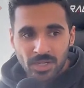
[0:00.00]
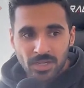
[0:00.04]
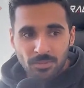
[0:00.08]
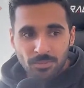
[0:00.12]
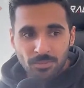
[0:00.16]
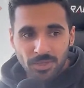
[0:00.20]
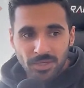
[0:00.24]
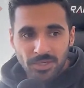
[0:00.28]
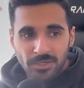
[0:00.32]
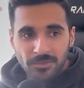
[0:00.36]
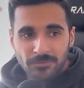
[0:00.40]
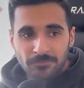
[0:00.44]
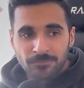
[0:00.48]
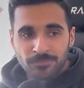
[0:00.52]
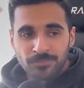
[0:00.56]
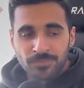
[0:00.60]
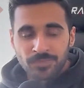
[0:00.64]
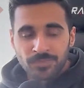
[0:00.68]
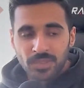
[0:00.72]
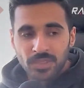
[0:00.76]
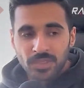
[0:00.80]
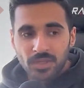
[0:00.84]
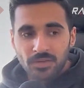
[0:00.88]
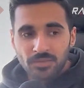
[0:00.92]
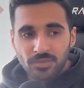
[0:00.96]
But
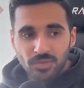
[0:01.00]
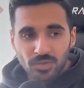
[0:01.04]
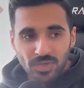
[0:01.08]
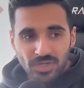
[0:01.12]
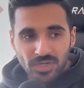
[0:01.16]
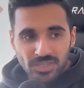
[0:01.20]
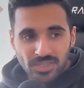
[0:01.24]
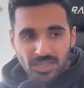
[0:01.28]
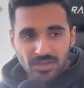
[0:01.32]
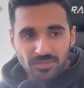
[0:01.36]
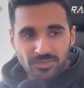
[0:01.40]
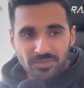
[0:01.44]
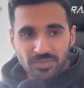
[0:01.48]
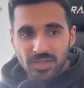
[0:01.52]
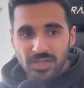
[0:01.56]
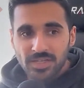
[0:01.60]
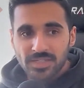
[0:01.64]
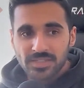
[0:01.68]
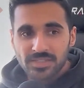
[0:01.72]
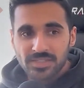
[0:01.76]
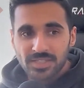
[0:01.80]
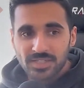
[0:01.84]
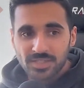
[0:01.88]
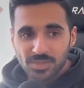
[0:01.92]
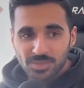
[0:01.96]
if you're in that phase
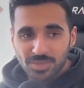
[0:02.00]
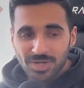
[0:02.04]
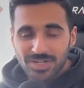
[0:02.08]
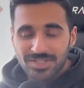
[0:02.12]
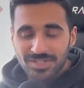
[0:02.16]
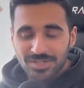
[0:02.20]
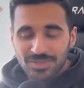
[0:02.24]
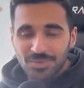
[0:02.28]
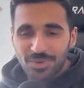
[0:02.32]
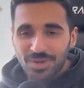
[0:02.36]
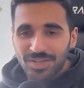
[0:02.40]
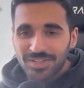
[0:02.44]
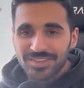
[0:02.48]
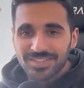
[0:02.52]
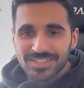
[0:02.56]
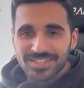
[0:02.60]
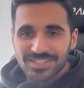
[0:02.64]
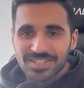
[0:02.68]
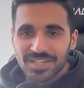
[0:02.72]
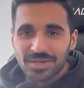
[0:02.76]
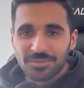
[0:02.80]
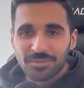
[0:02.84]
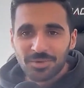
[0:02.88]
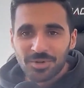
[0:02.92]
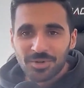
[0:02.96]
and you actually want this
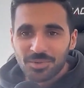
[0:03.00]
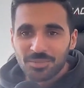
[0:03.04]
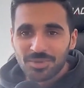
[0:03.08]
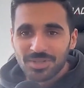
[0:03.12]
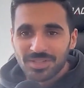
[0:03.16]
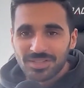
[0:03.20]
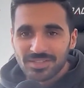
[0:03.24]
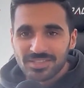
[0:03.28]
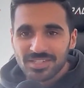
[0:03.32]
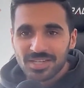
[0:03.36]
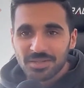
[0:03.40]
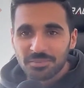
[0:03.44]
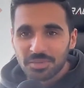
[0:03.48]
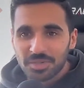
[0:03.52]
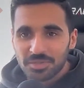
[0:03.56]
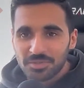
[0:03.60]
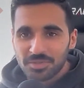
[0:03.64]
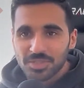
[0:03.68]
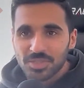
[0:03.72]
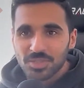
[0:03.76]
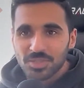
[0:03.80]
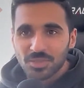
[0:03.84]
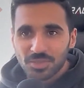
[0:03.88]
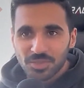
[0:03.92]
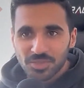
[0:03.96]
summer to be the summer where
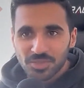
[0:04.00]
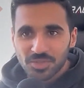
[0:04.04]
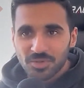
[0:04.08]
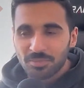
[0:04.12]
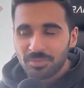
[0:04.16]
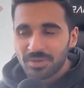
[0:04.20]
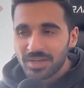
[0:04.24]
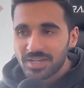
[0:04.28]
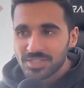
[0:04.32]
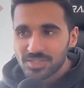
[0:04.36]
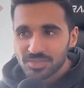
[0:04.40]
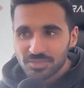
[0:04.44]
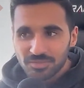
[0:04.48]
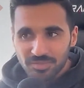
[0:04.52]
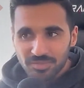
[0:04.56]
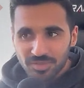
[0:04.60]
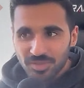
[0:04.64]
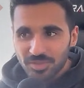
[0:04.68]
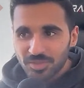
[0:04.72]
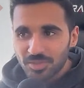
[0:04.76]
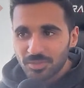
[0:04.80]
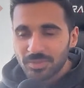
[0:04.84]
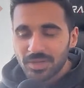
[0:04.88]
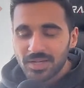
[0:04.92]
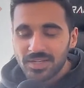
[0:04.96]
you look your best, you feel
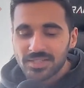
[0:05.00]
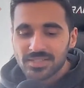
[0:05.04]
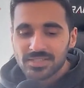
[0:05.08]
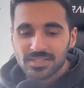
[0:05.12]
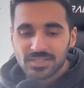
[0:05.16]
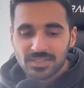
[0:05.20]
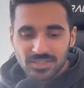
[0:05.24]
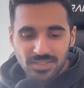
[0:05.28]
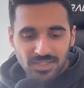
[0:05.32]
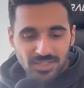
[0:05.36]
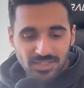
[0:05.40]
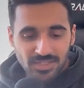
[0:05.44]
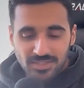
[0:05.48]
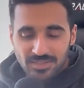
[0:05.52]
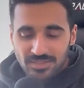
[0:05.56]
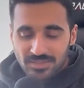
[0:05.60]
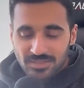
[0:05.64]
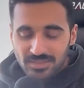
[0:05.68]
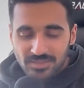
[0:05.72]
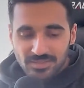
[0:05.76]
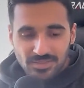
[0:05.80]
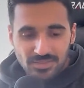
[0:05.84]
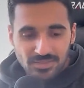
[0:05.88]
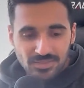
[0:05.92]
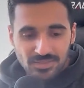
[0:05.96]
your best, then
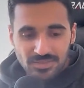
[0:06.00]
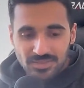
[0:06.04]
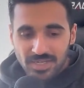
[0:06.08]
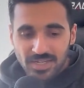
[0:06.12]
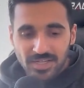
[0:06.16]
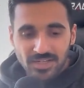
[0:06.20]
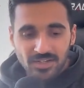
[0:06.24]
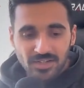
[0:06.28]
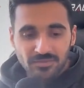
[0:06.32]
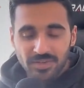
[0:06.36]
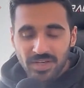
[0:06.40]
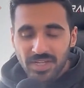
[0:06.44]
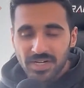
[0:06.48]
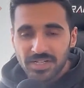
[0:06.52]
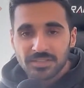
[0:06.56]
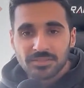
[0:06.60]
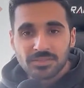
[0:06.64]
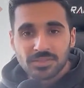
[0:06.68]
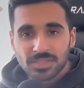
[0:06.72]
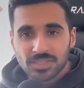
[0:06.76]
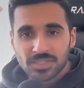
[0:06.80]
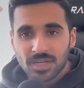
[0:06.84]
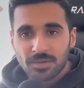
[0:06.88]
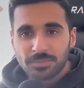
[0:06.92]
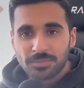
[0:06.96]
just take advantage of
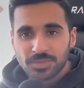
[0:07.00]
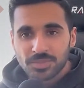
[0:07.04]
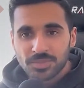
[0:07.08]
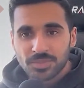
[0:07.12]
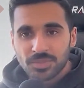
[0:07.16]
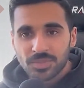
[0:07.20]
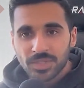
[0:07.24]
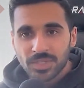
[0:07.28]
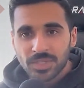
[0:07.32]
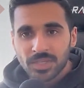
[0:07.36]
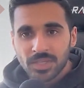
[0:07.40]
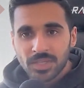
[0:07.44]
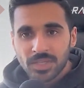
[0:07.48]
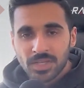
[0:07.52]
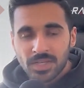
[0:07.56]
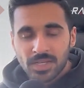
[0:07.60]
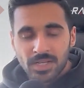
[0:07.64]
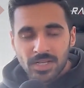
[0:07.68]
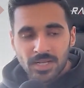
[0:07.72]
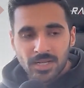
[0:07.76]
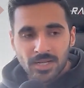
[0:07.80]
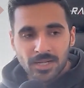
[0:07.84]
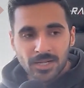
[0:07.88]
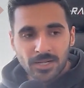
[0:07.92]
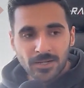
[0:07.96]
this opportunity,
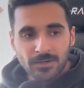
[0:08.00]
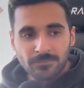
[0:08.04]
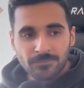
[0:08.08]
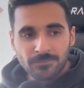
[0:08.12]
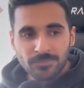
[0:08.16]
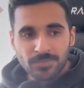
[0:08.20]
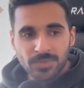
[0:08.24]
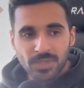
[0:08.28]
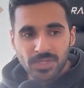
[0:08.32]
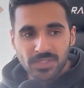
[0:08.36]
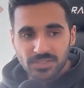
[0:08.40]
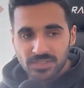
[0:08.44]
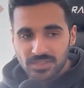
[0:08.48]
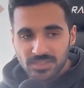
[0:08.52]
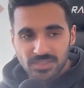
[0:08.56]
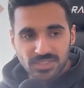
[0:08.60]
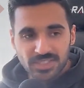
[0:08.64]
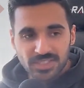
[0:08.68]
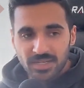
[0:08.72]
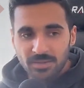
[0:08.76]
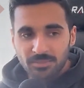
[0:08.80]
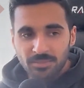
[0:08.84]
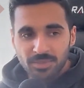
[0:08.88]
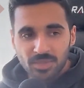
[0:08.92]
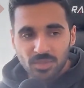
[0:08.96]
and just
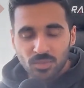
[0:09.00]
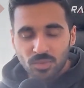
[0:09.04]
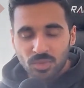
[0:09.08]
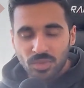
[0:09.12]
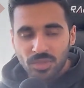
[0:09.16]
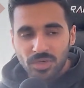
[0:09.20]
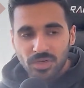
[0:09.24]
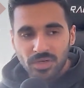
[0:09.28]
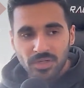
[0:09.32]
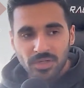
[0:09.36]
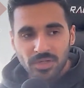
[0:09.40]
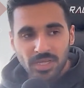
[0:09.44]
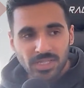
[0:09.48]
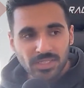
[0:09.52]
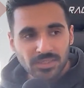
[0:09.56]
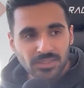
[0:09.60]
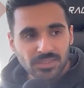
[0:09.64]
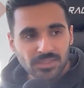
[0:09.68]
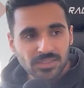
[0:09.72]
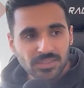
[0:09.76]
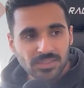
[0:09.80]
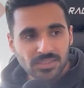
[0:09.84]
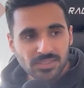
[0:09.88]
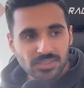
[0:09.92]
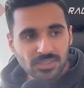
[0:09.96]
DM me the word Healthy
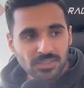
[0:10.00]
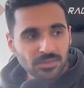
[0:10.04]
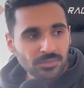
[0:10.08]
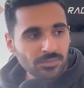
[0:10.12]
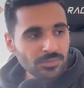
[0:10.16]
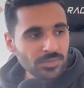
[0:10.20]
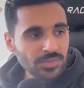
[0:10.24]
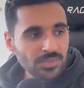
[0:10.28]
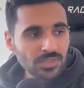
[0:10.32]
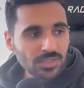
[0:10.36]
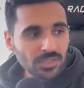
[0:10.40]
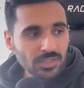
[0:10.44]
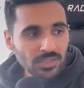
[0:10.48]
Systems